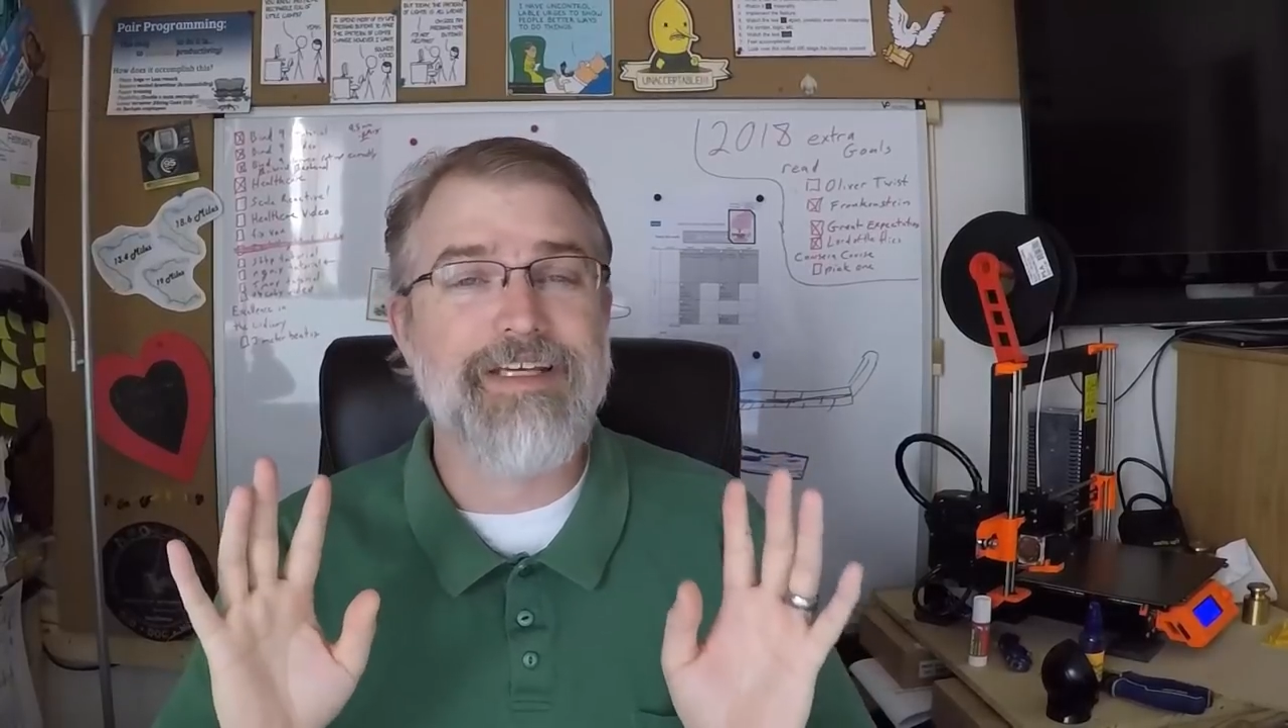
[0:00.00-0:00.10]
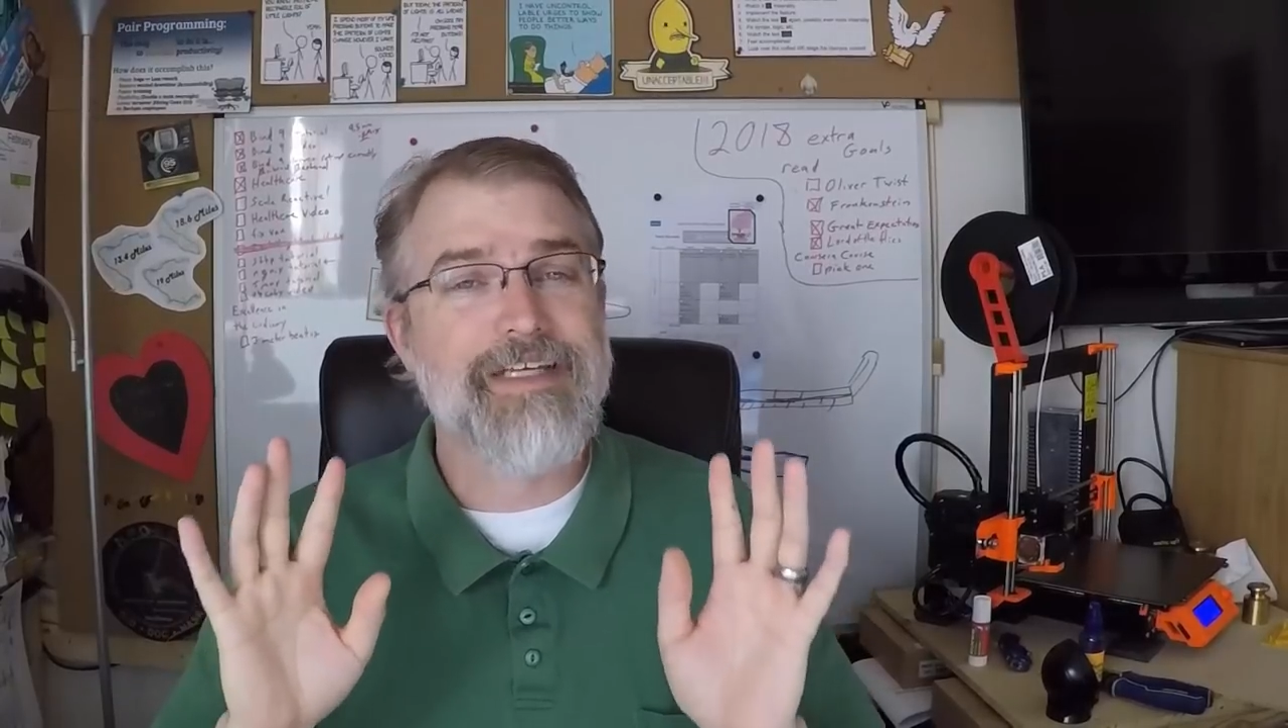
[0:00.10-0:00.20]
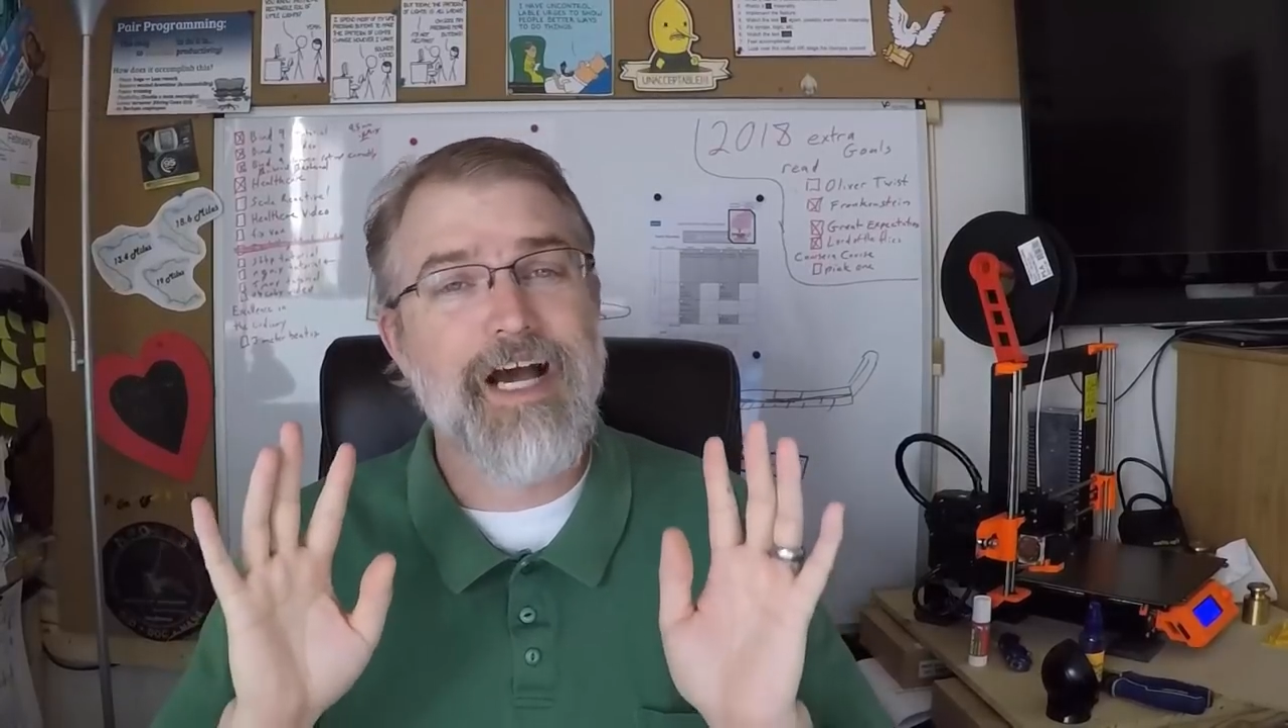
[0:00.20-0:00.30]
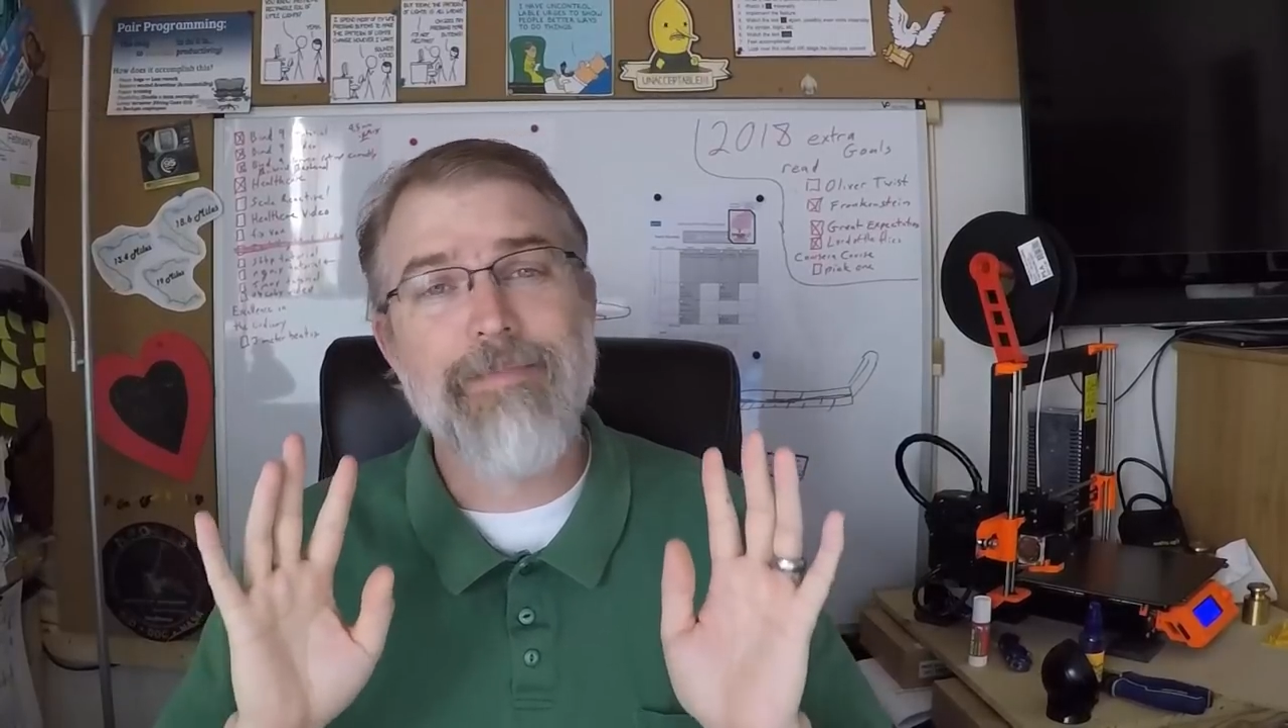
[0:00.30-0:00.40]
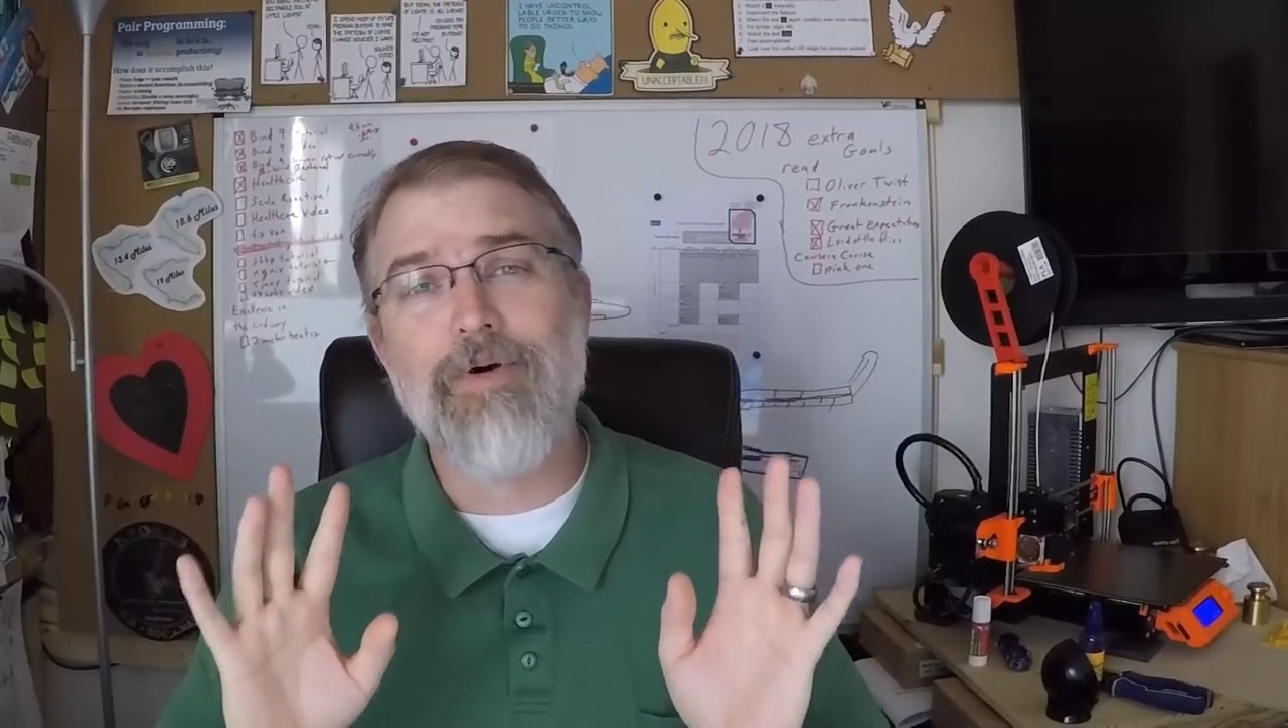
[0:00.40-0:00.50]

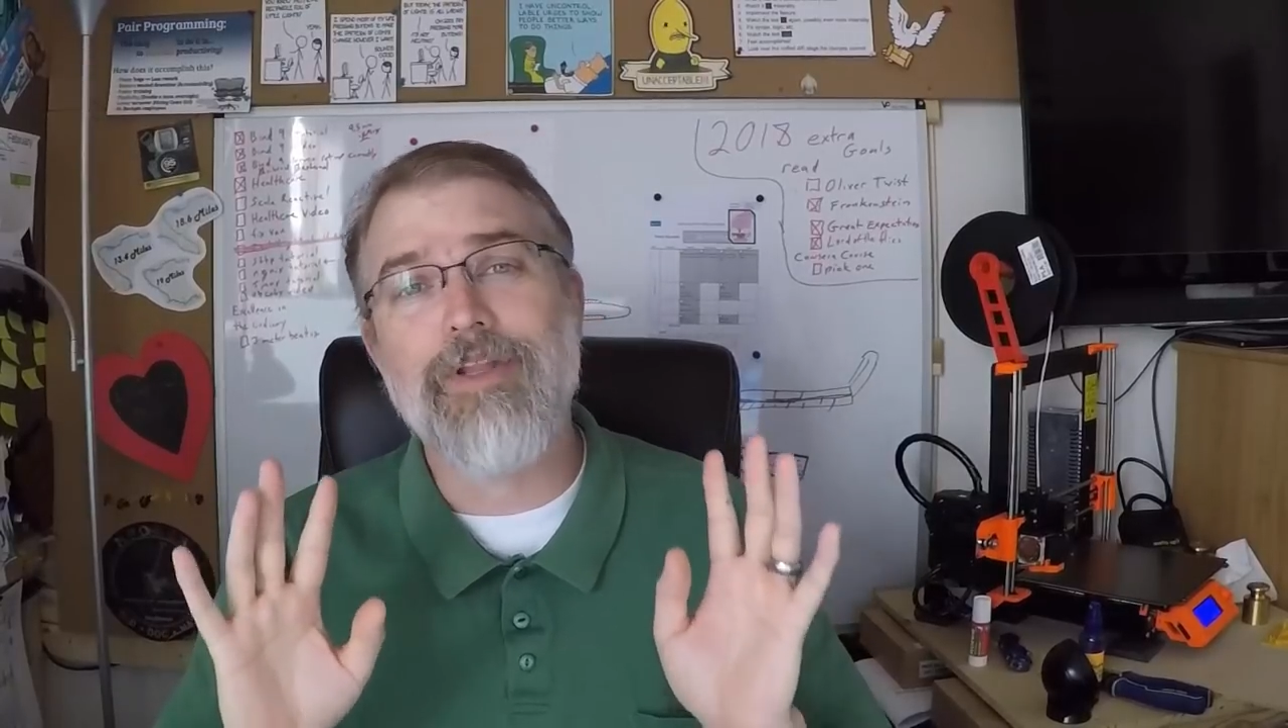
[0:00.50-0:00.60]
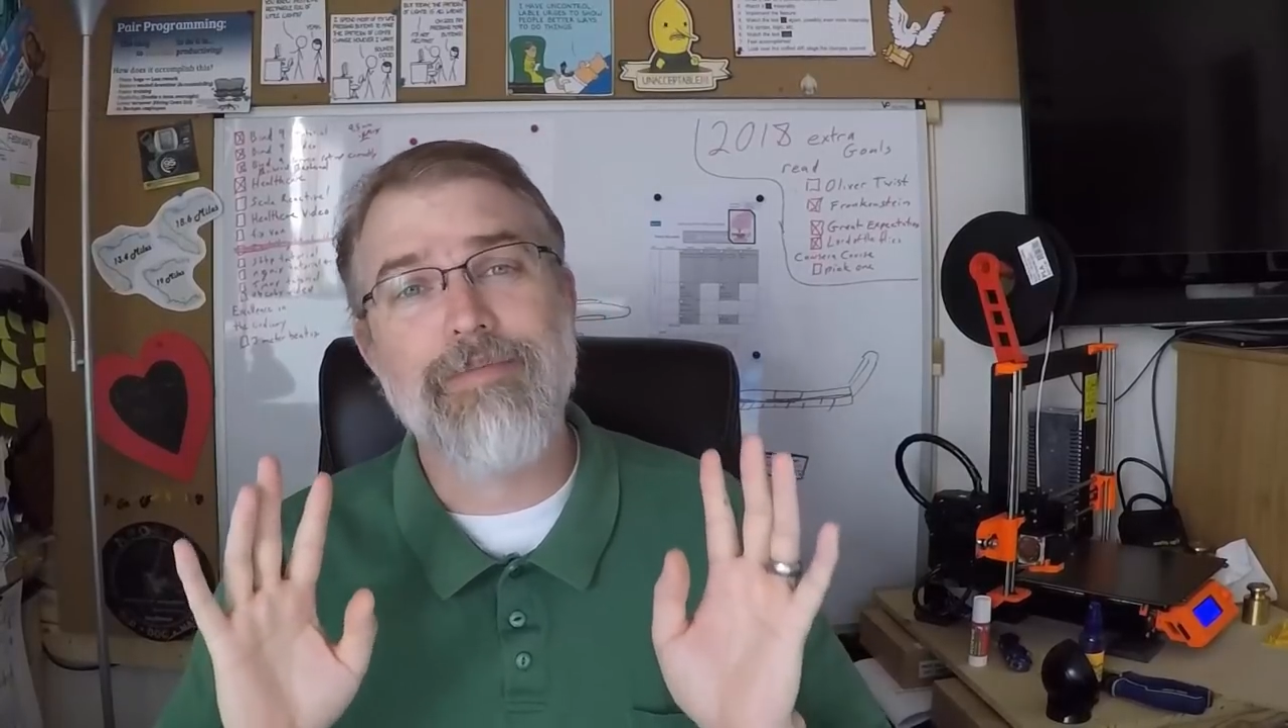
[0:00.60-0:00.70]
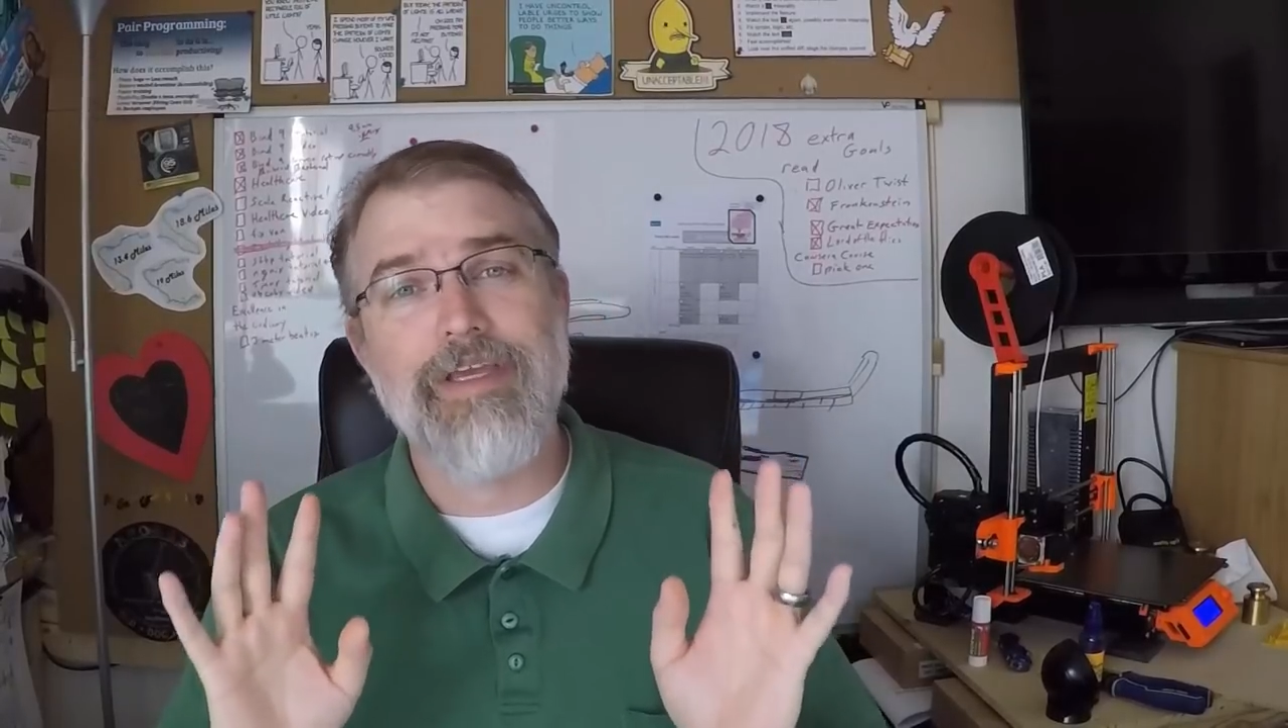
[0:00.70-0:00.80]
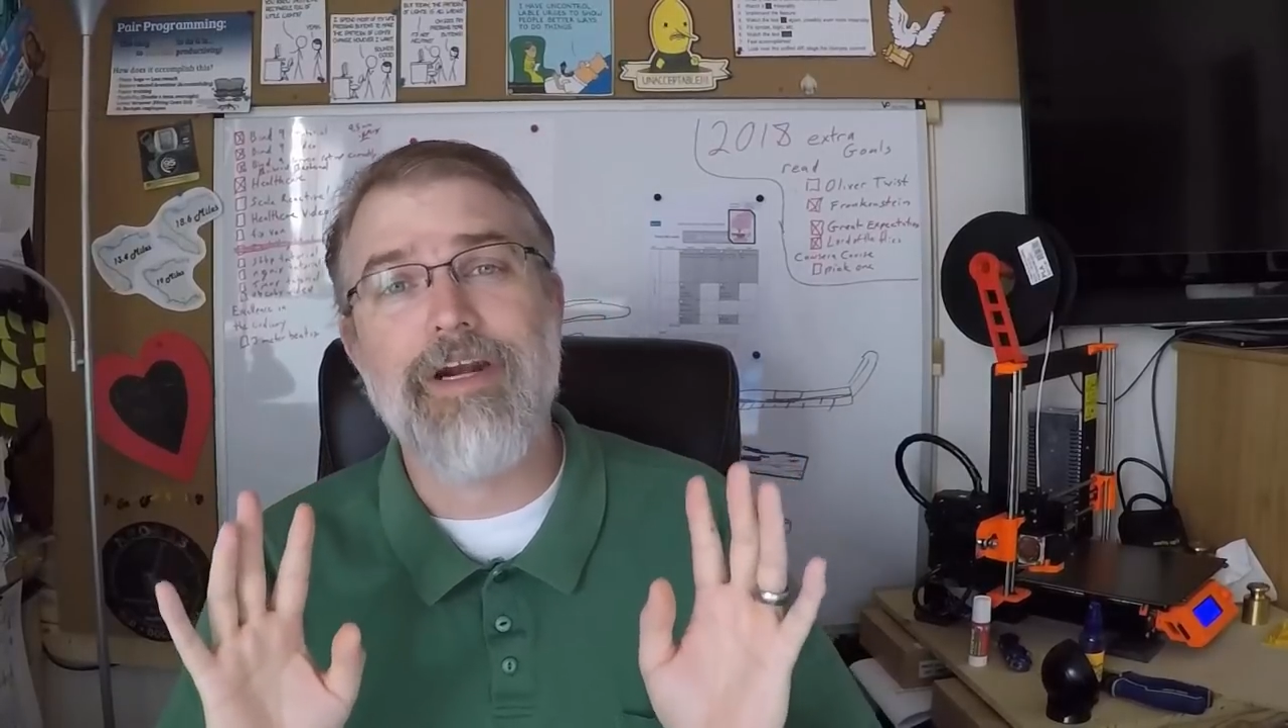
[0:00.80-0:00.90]
I'm only a beginner